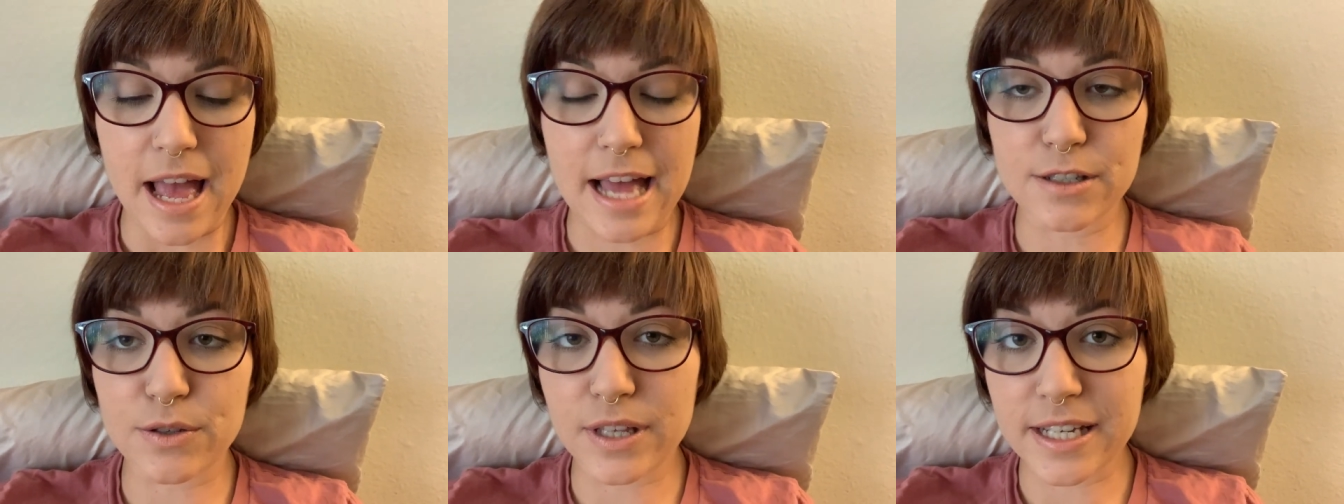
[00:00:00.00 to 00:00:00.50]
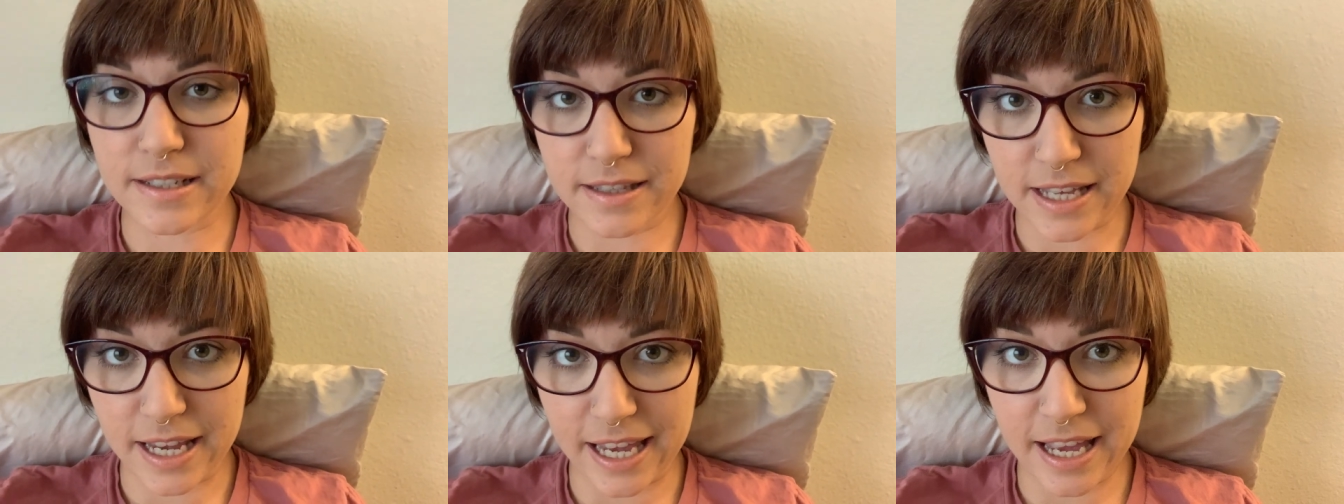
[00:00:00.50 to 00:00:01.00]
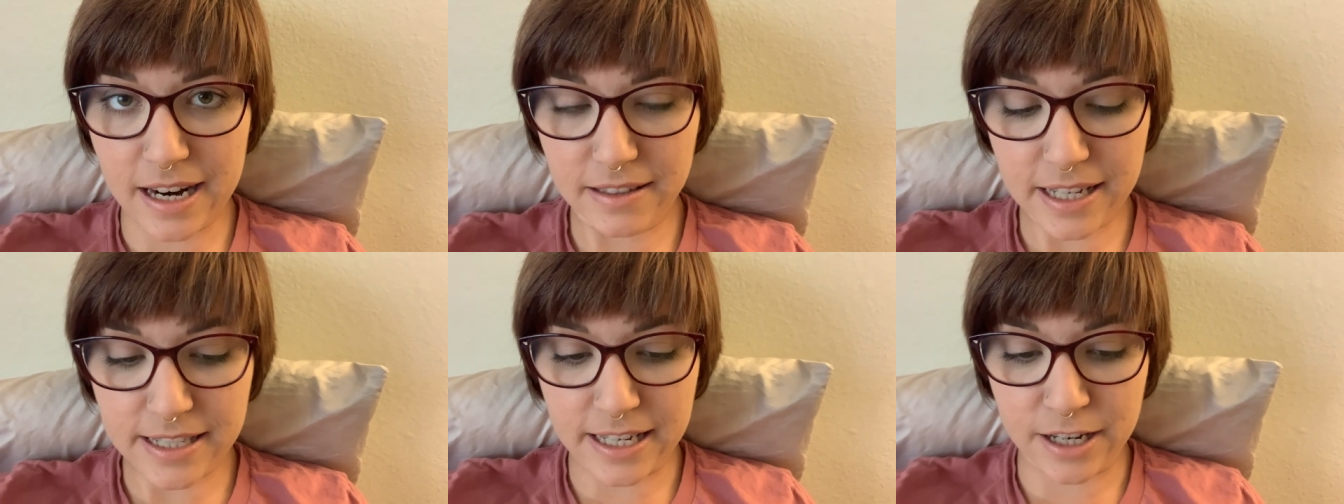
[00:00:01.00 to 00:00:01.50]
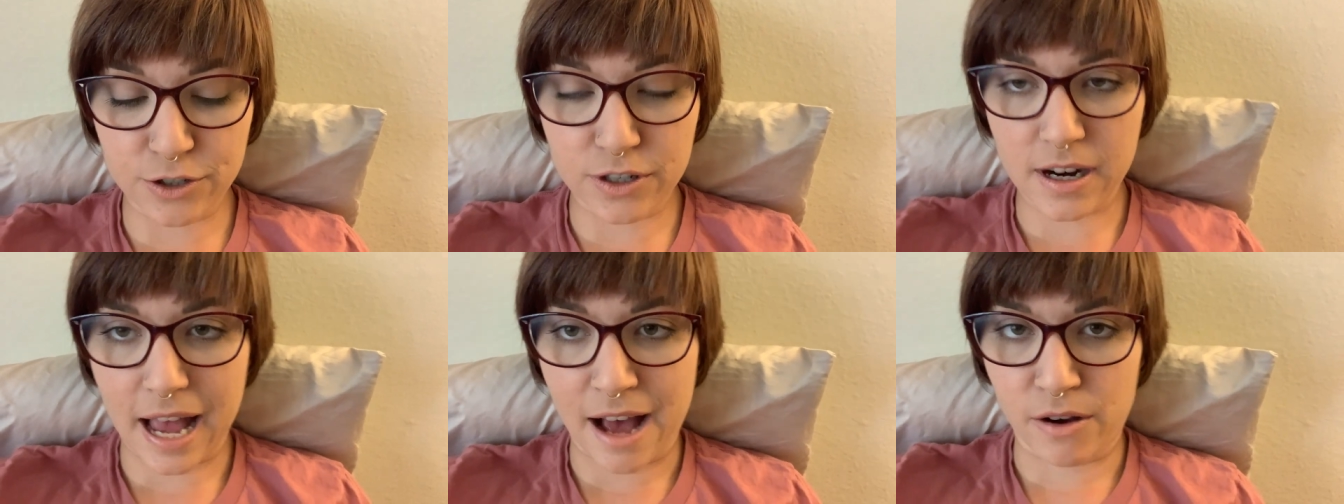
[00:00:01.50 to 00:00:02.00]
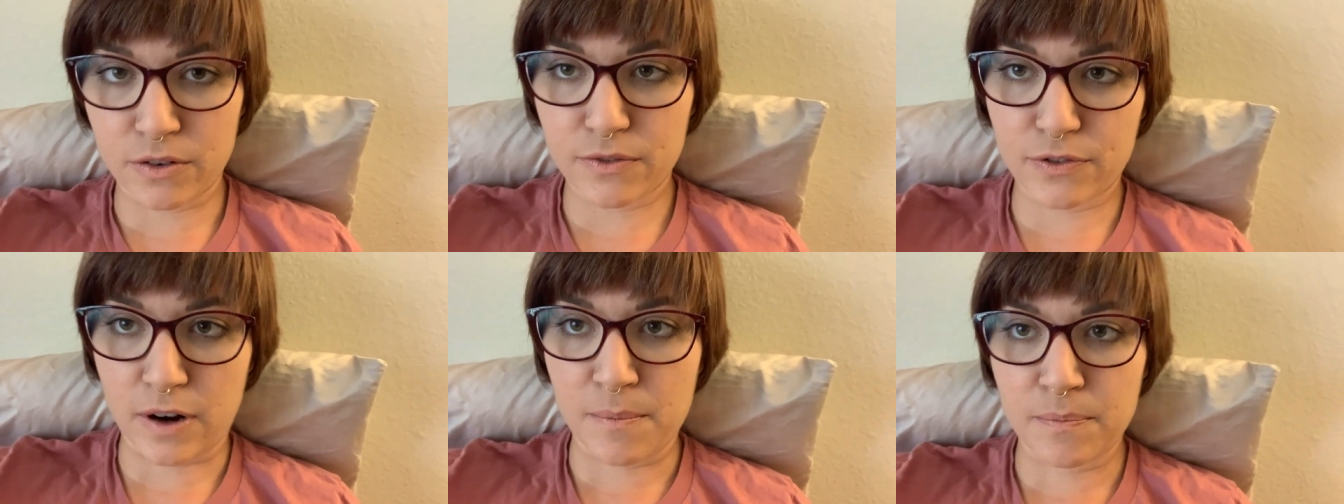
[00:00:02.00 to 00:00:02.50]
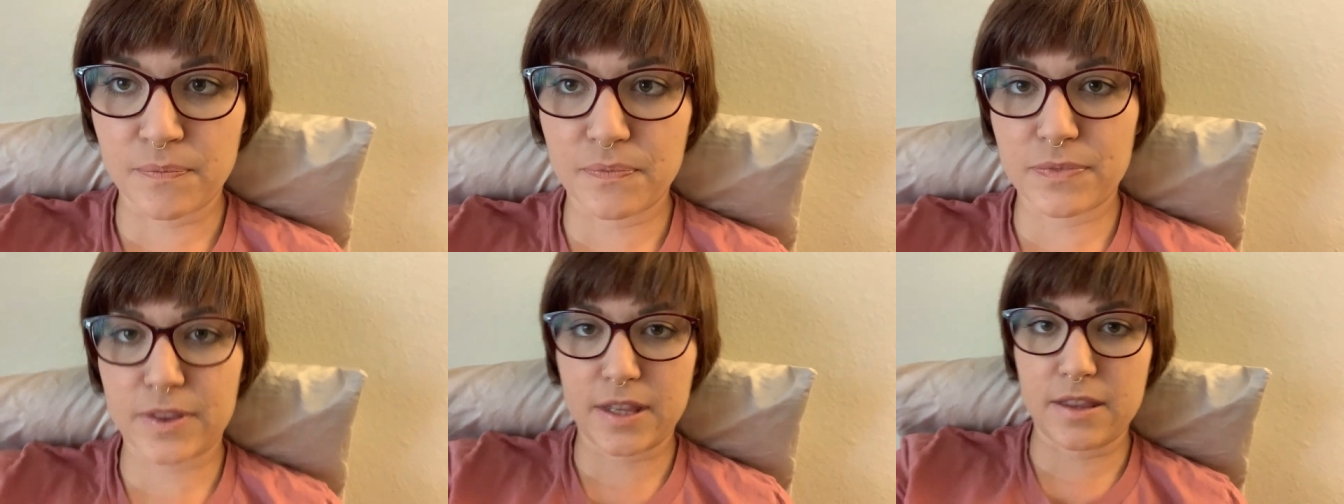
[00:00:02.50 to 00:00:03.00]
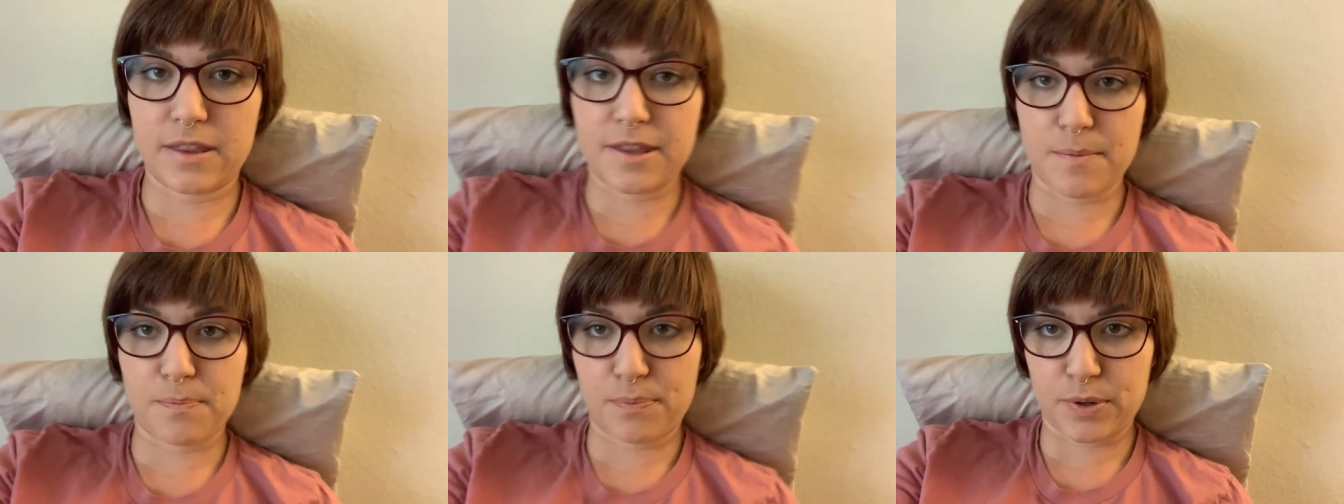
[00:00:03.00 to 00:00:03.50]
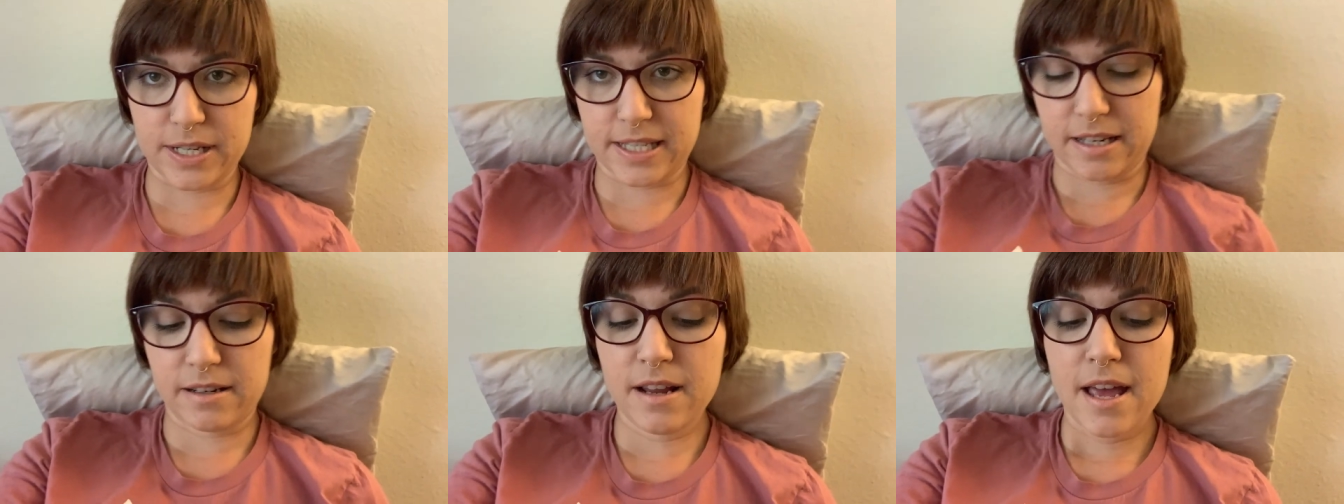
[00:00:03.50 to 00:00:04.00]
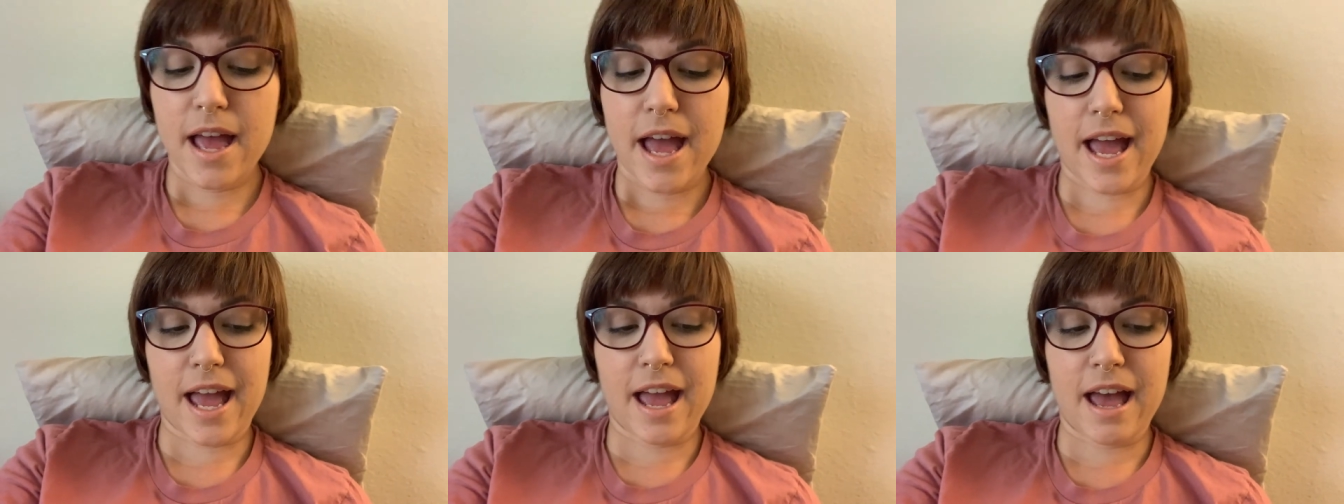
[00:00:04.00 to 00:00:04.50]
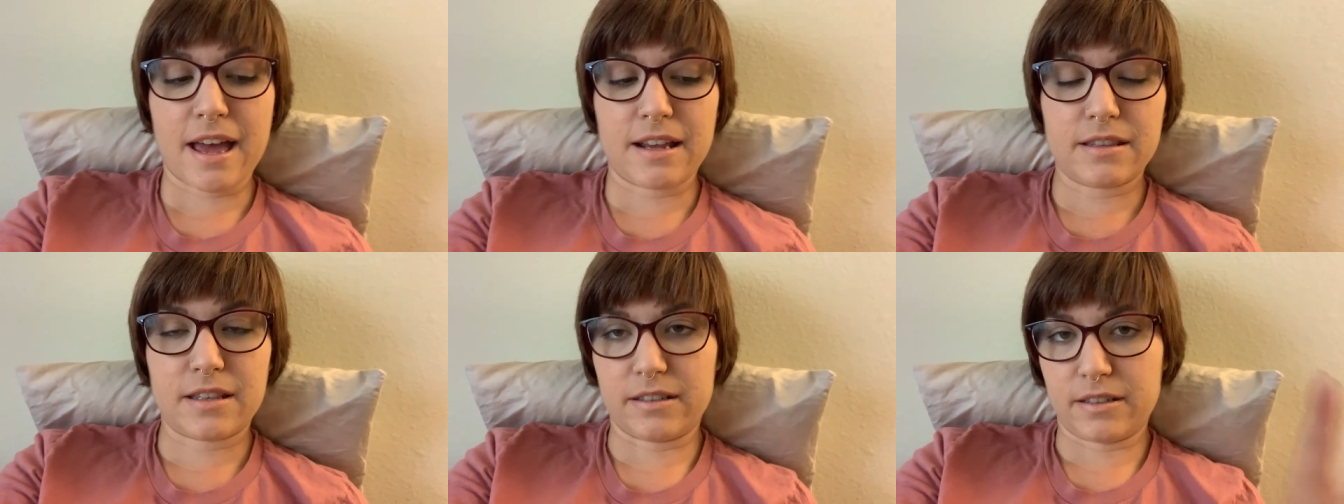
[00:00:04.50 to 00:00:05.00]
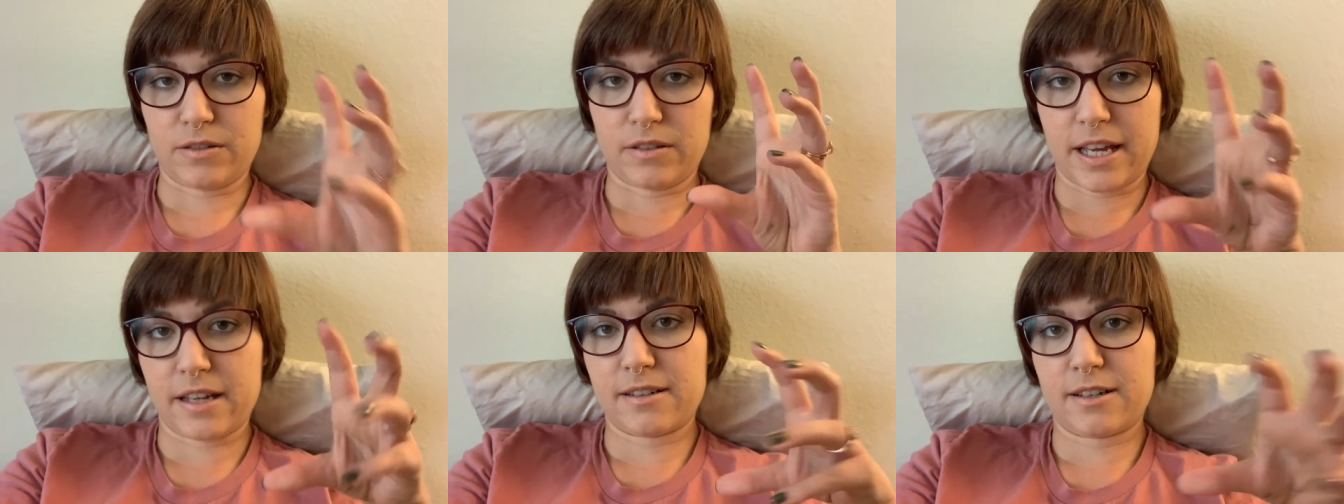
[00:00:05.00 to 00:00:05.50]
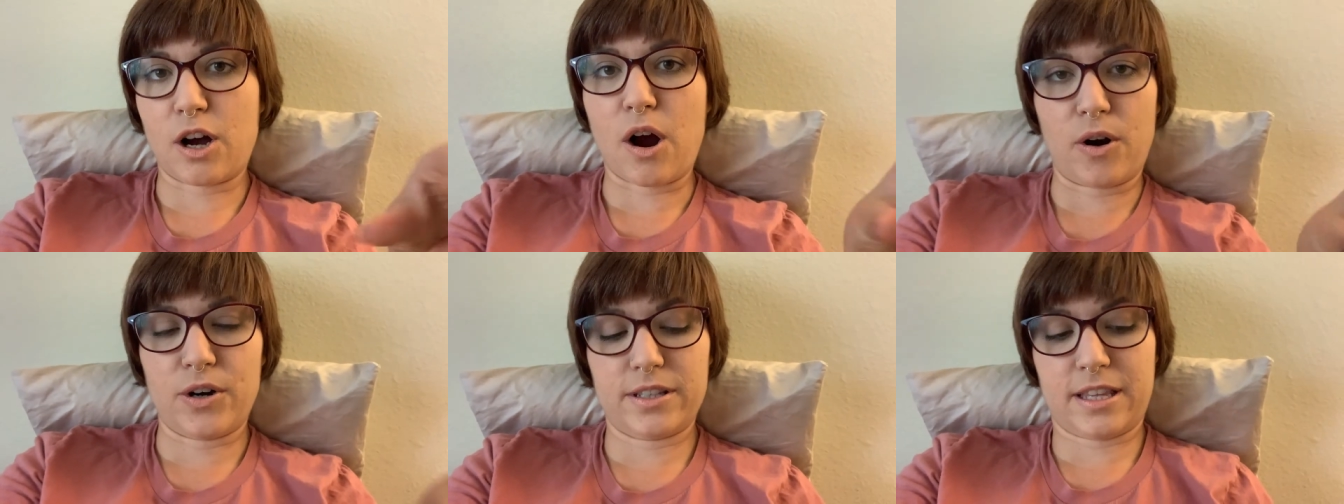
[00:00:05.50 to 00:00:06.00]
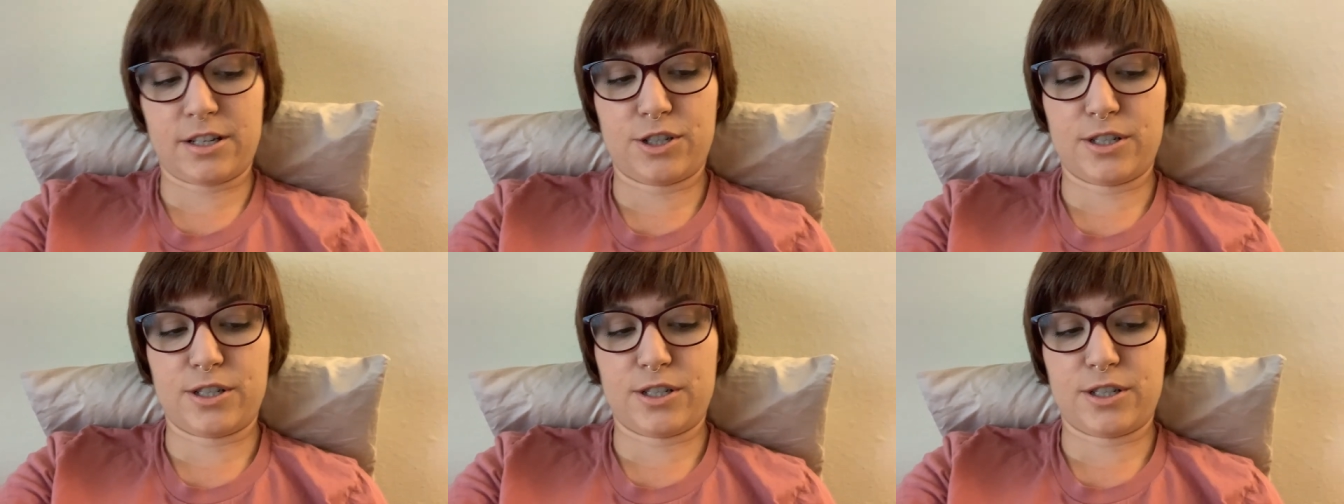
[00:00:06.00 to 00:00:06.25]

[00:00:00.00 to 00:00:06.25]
And so they, they get Lysandra out from the prison and the little like cart that